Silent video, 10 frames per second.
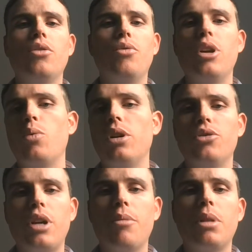rear wheel
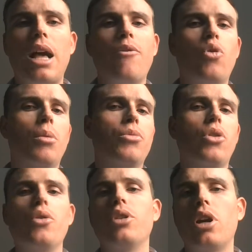drive platform,
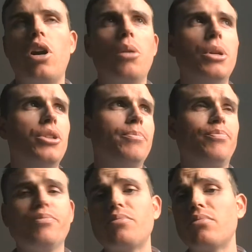throw it in the garbage
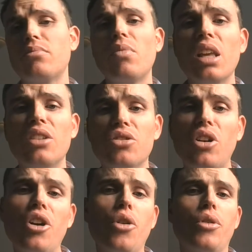and
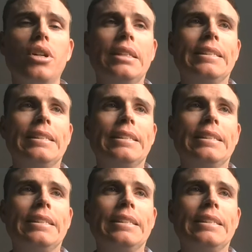start over.